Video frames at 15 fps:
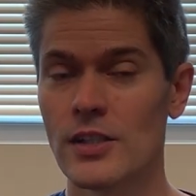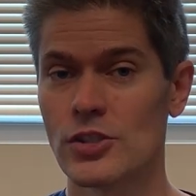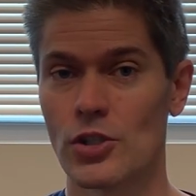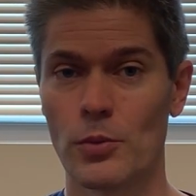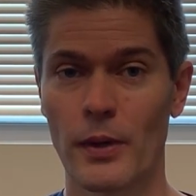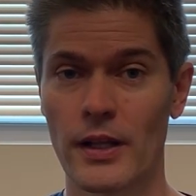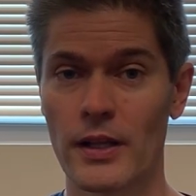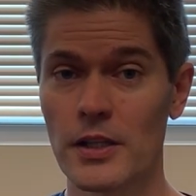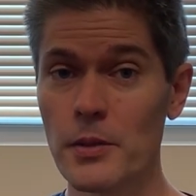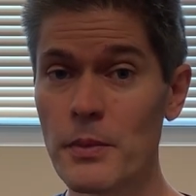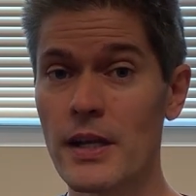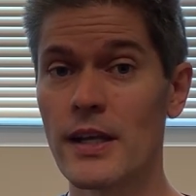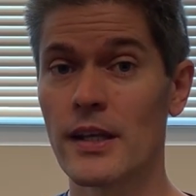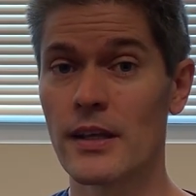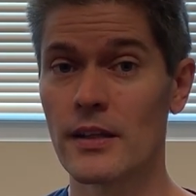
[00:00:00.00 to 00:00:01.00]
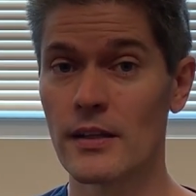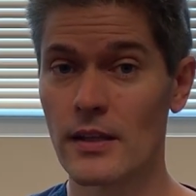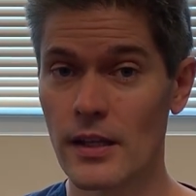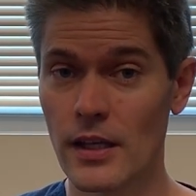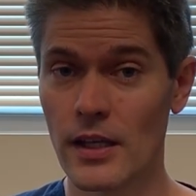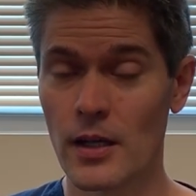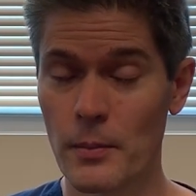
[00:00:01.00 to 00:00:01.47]
So by limiting
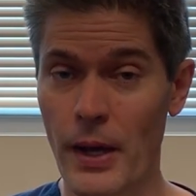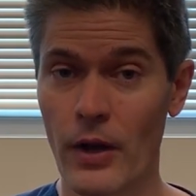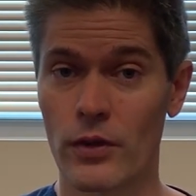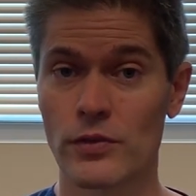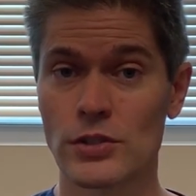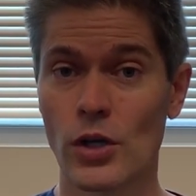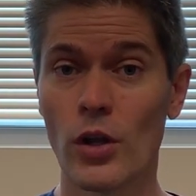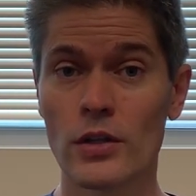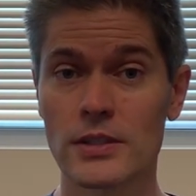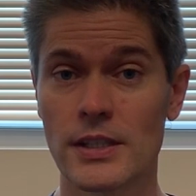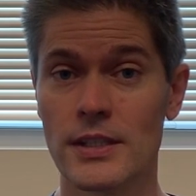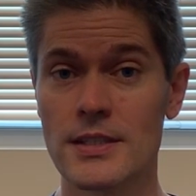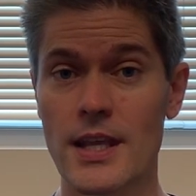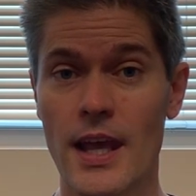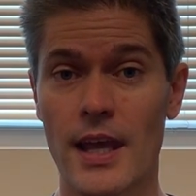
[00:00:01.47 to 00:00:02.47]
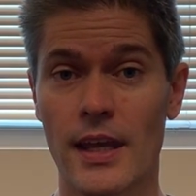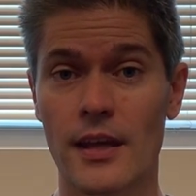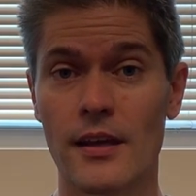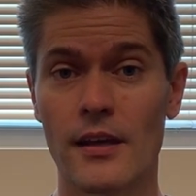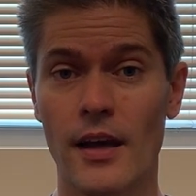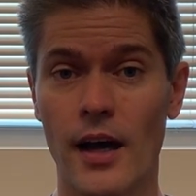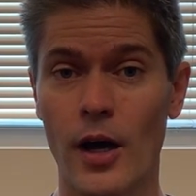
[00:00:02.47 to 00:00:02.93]
the amount of salt
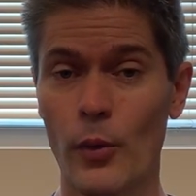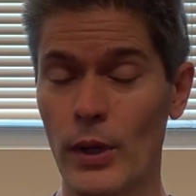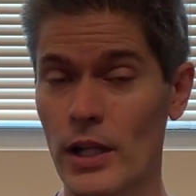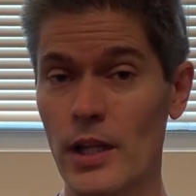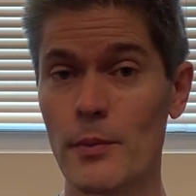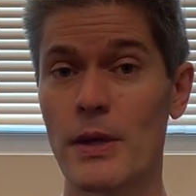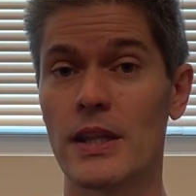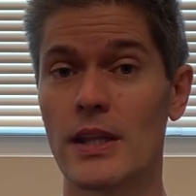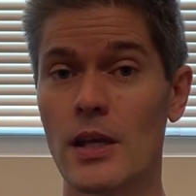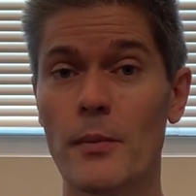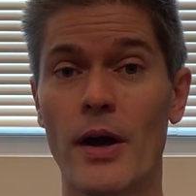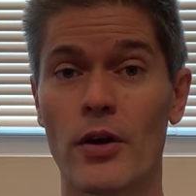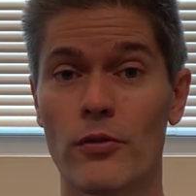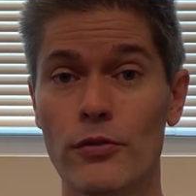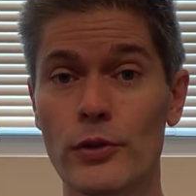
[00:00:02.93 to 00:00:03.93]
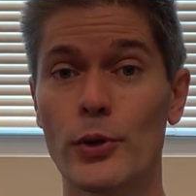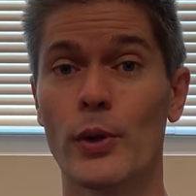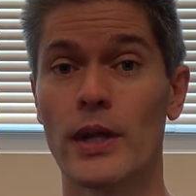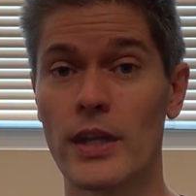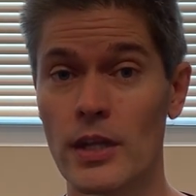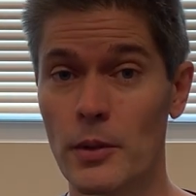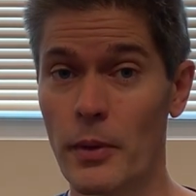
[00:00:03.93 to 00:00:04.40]
intake, uh, we limit the amount of
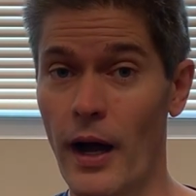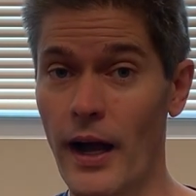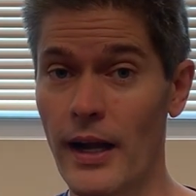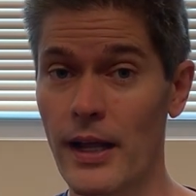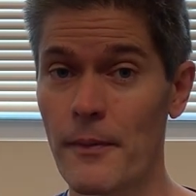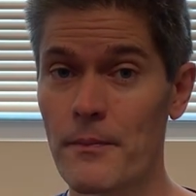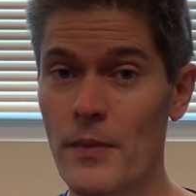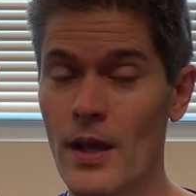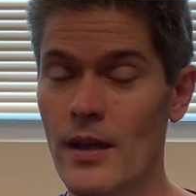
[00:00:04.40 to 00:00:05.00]
fluid in the body.